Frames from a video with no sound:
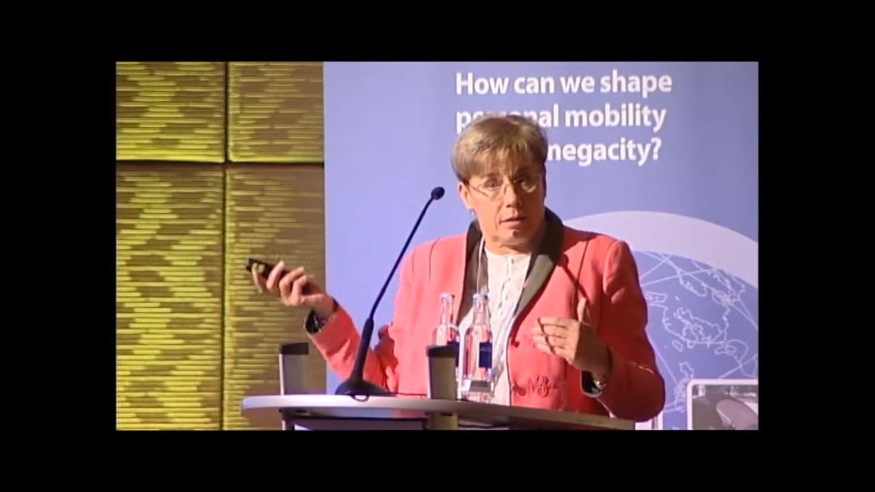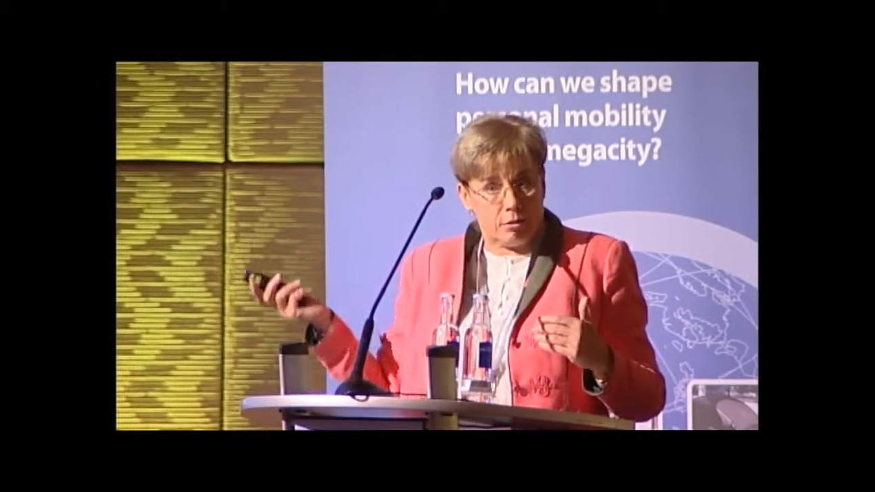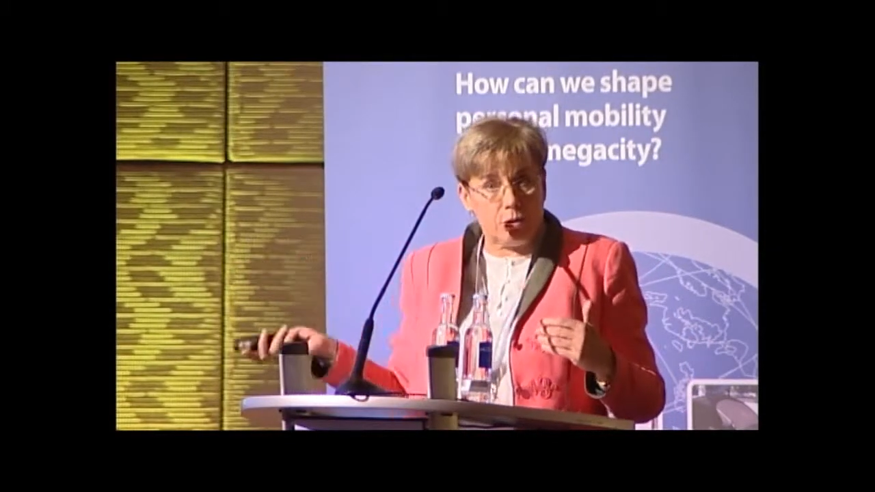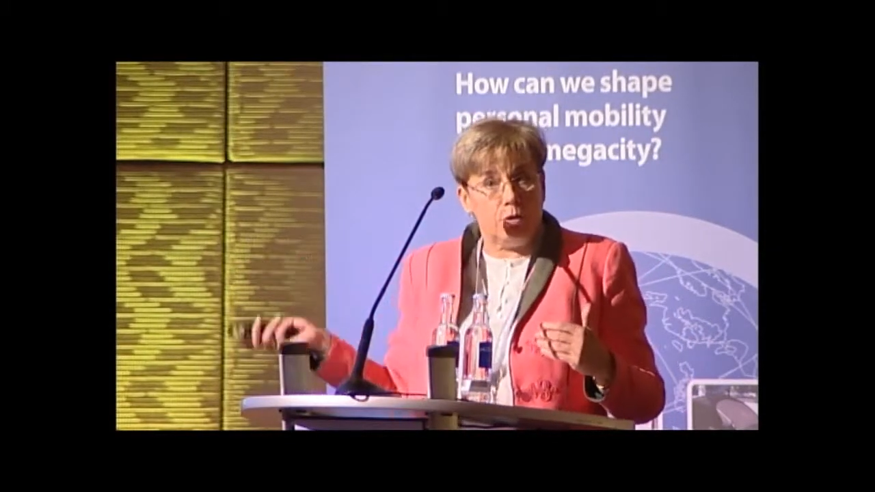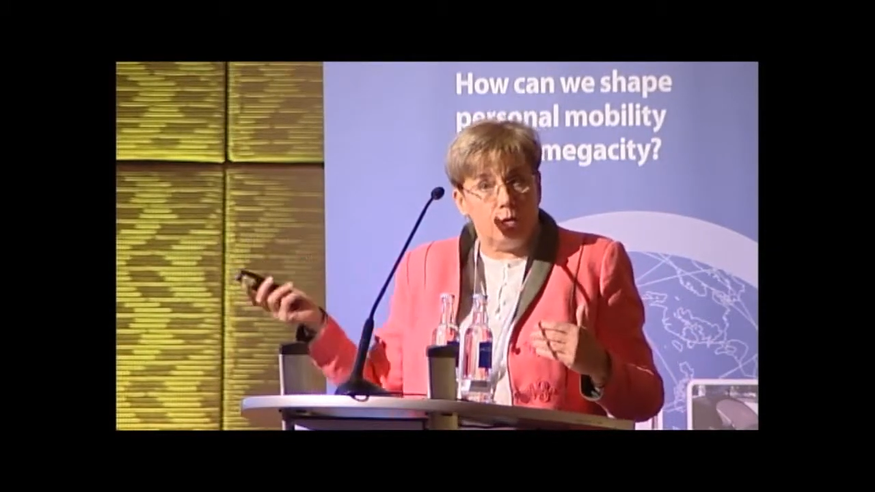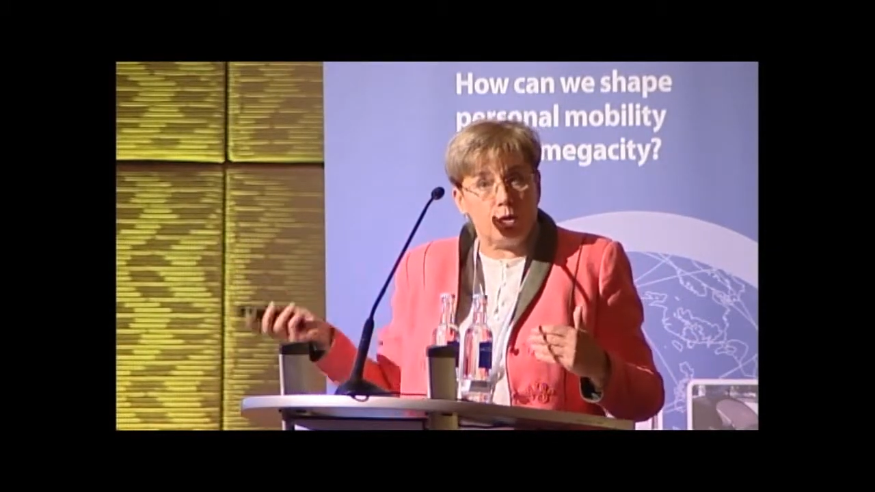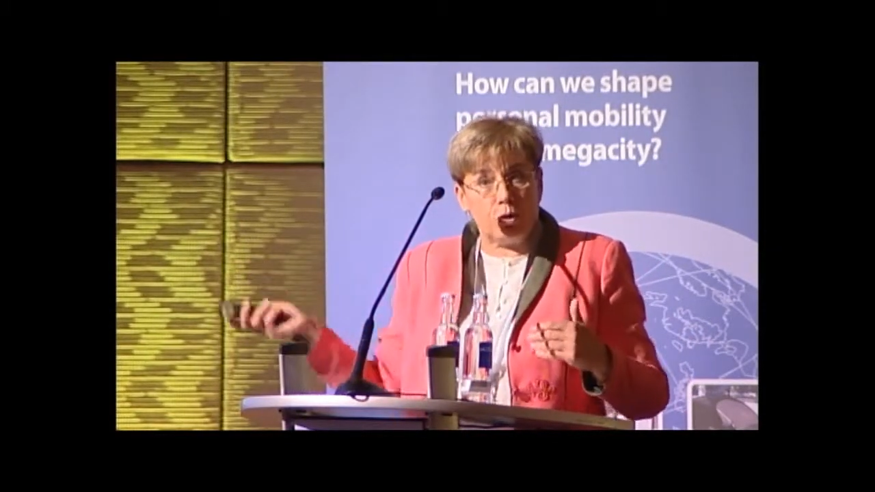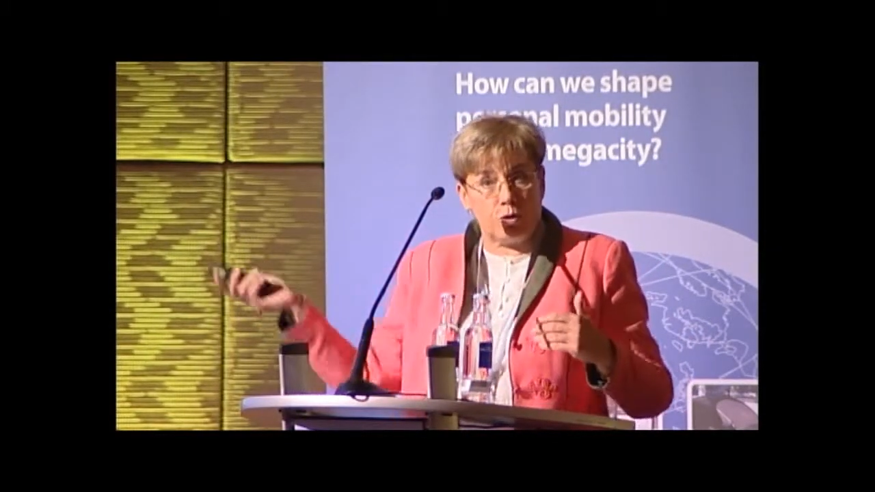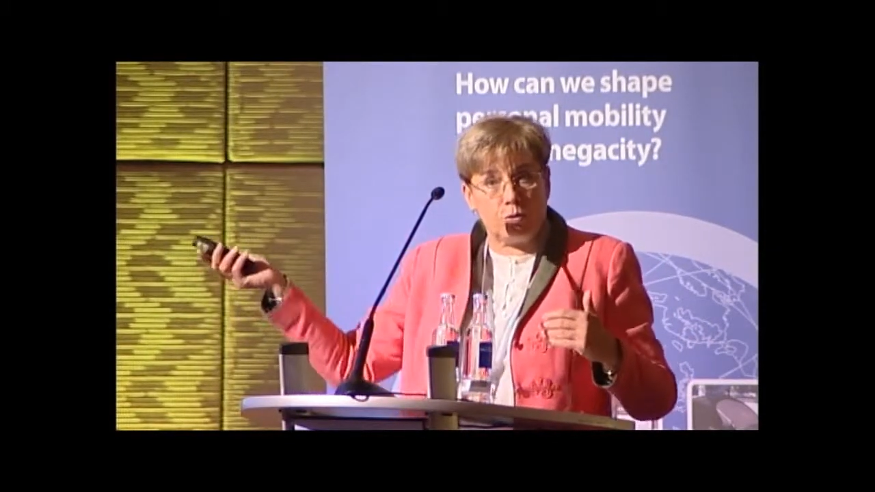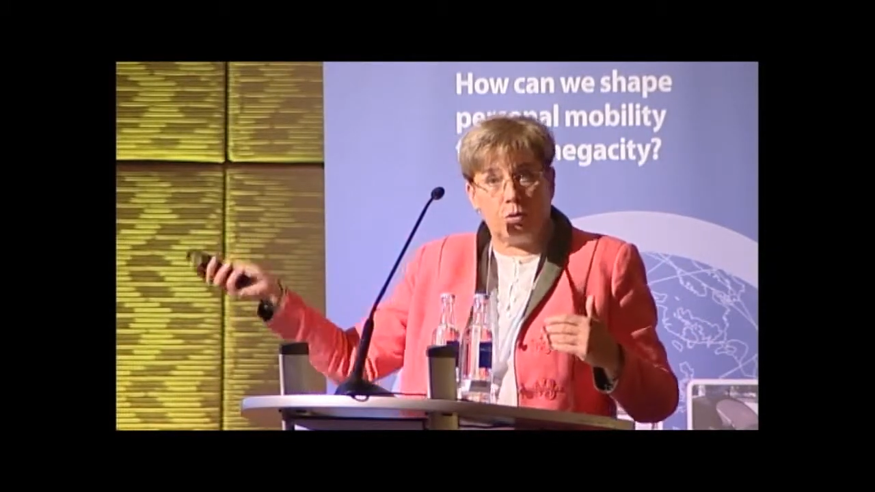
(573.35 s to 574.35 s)

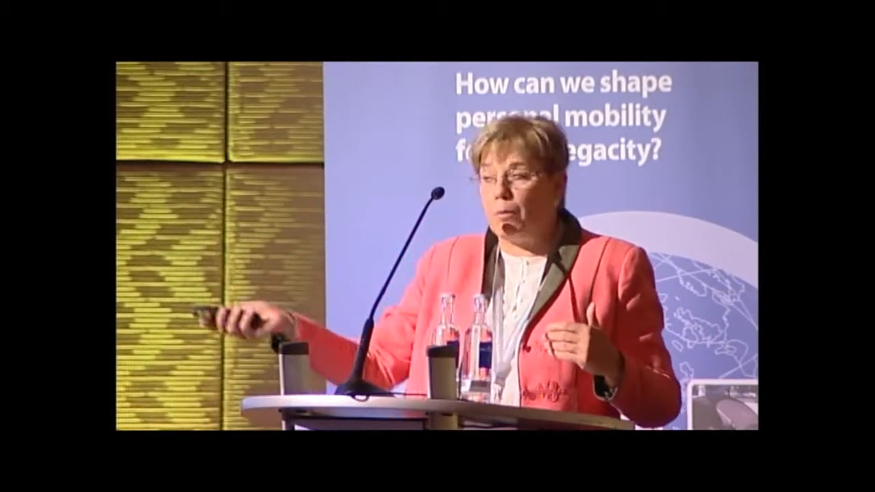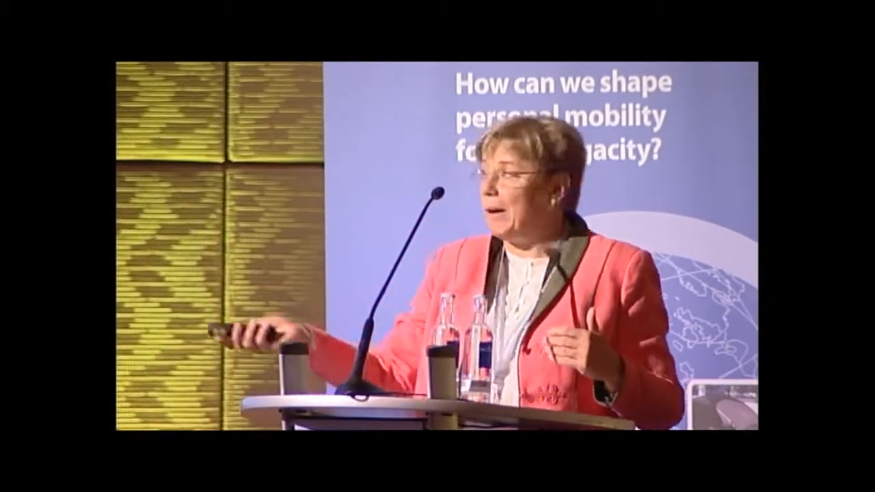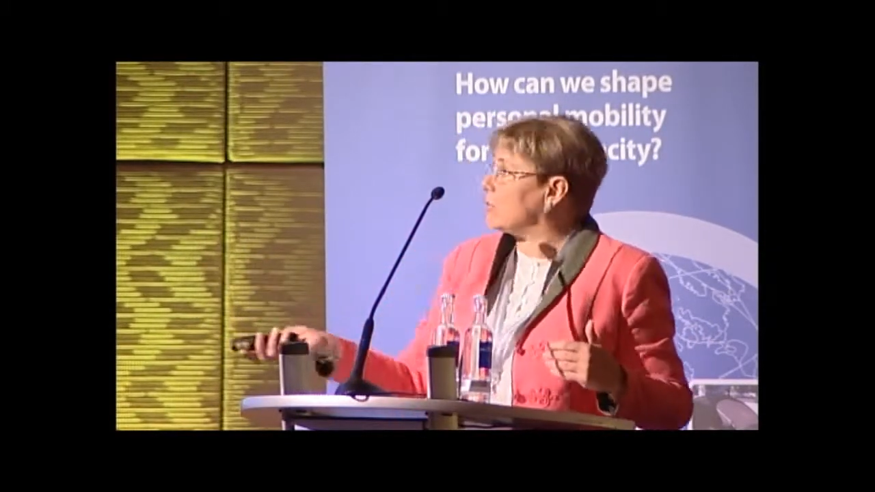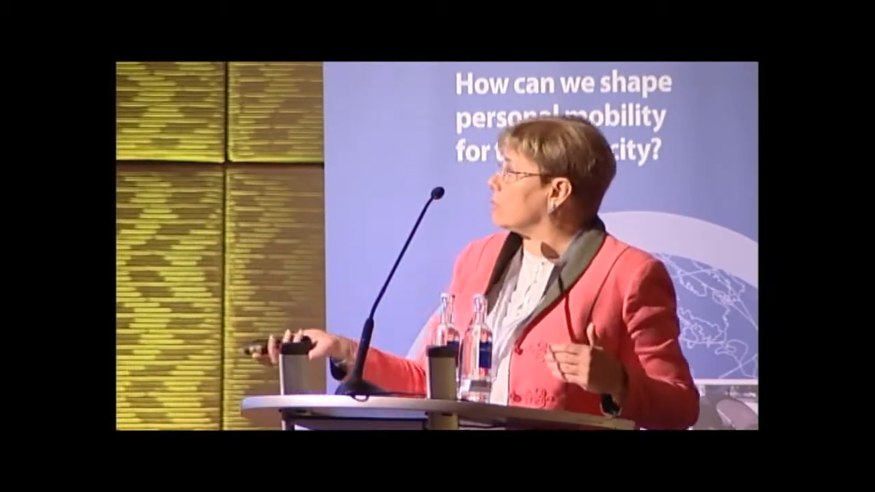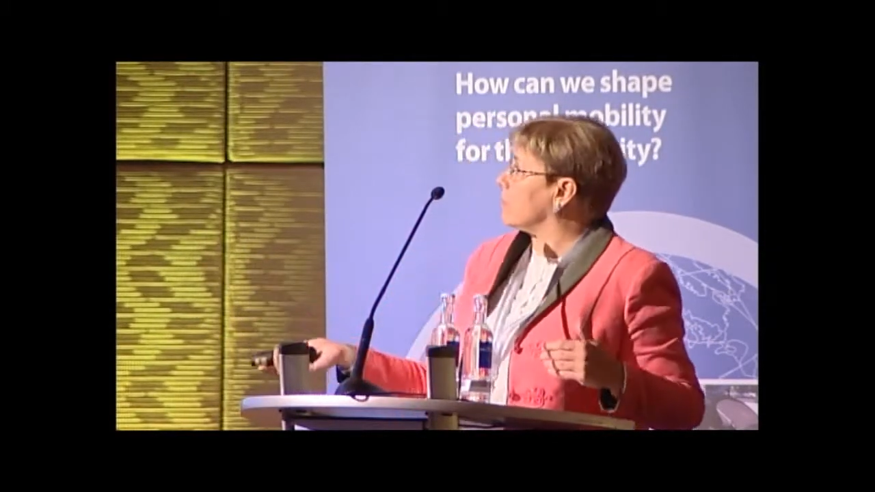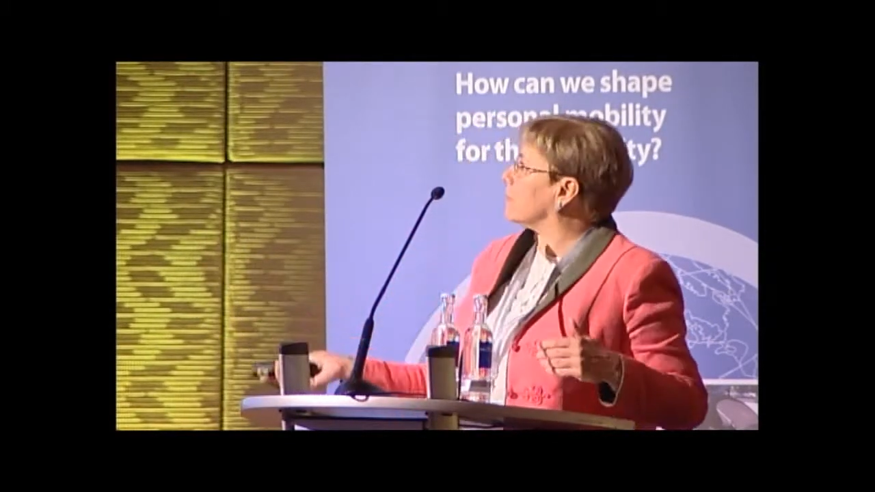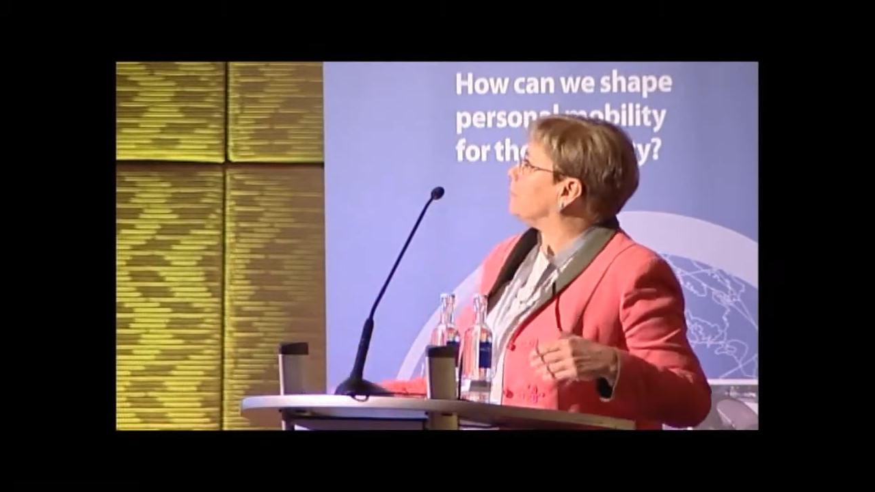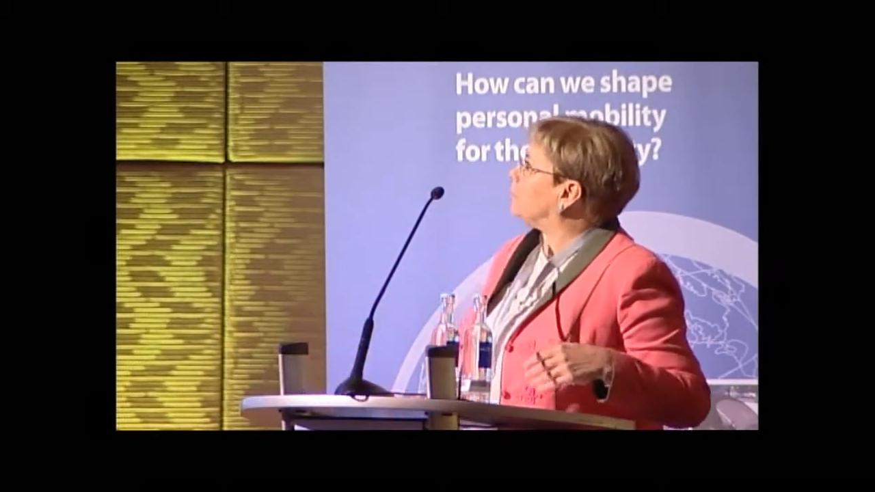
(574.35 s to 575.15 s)
solutions to the questions.